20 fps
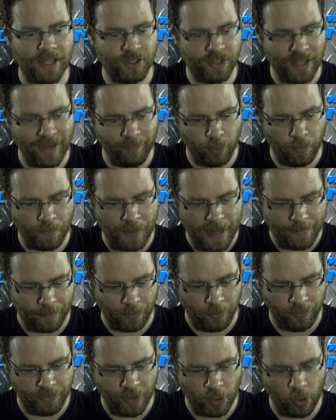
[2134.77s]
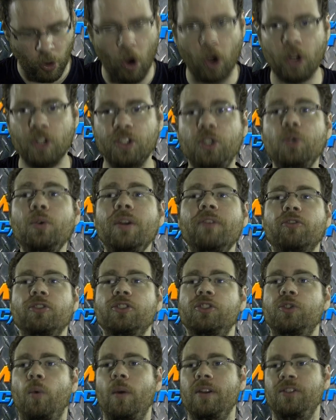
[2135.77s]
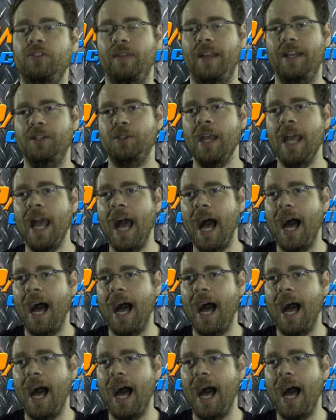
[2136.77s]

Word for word: several people. There are two different stories in this.